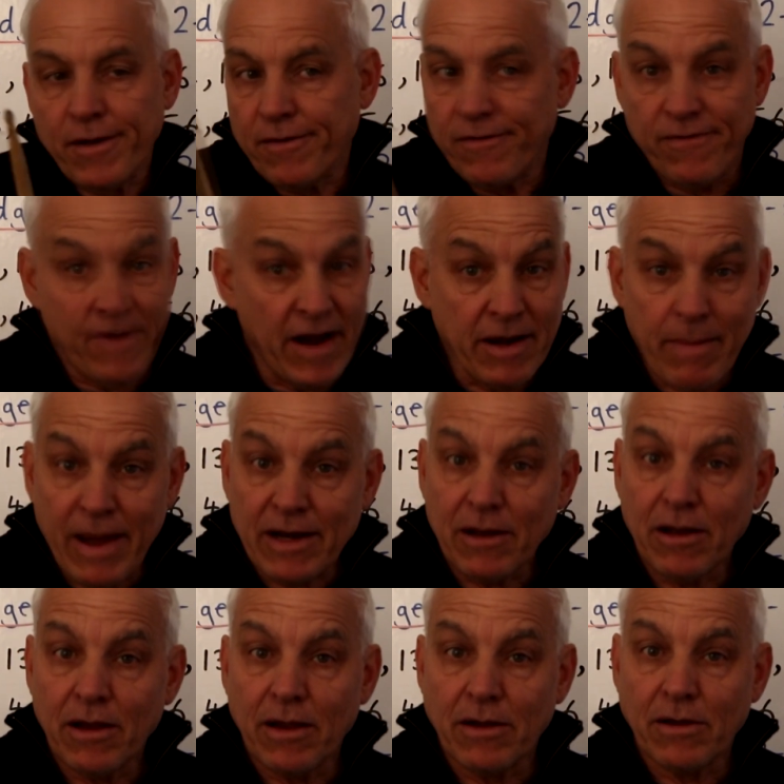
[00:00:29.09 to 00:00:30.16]

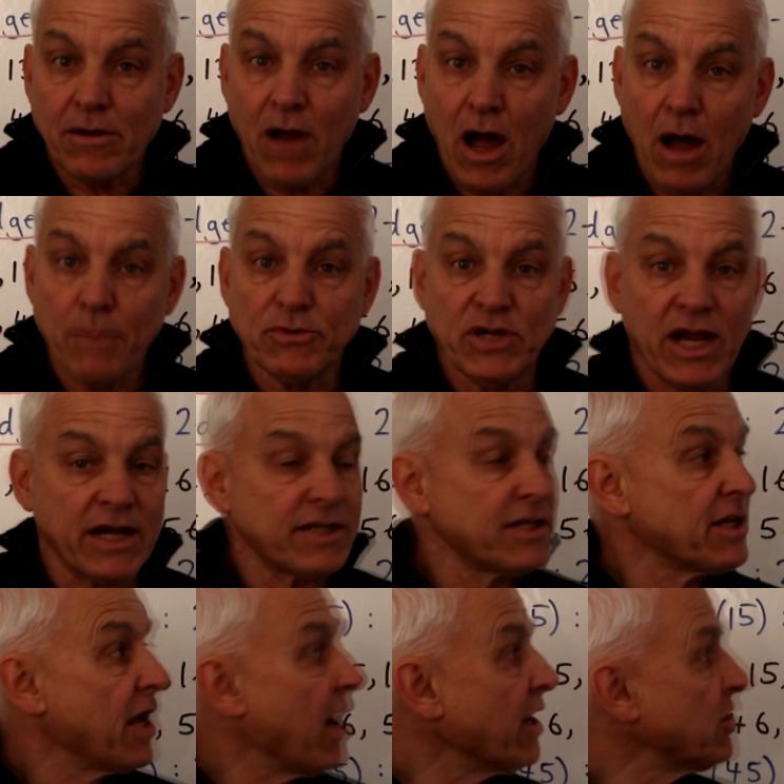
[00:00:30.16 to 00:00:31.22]
fundamental
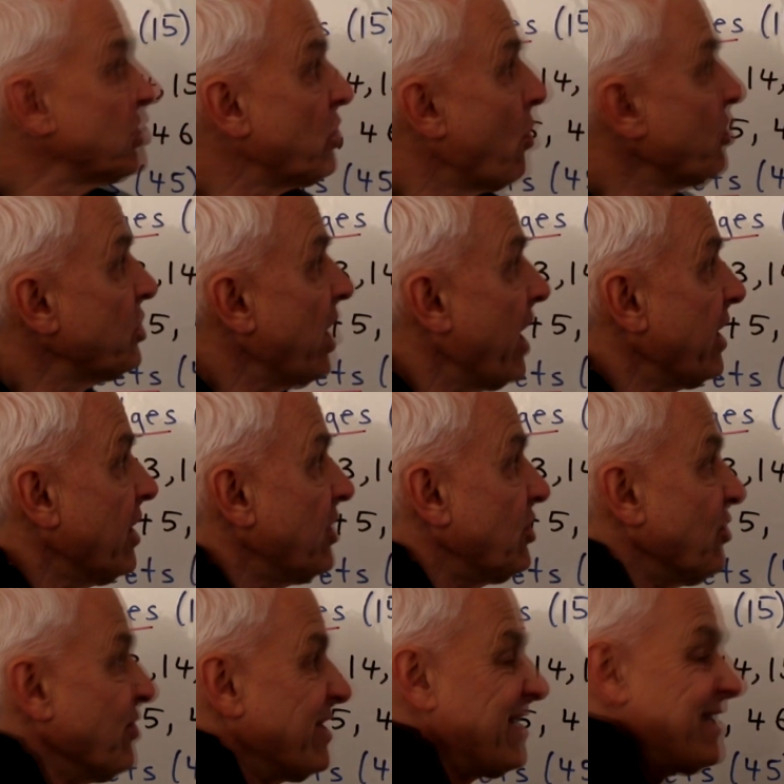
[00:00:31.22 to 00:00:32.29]
objects associated
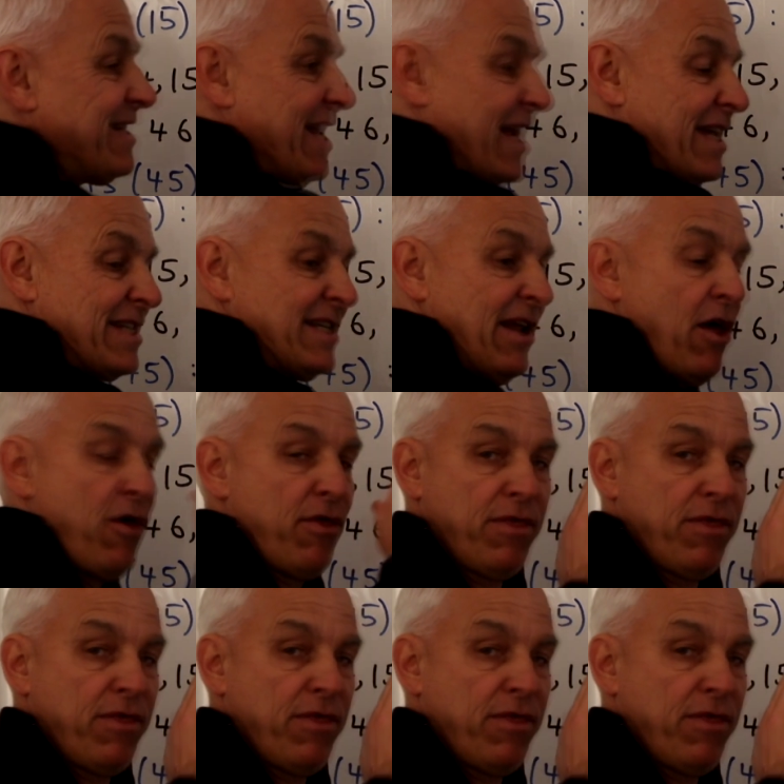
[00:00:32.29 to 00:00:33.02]
to six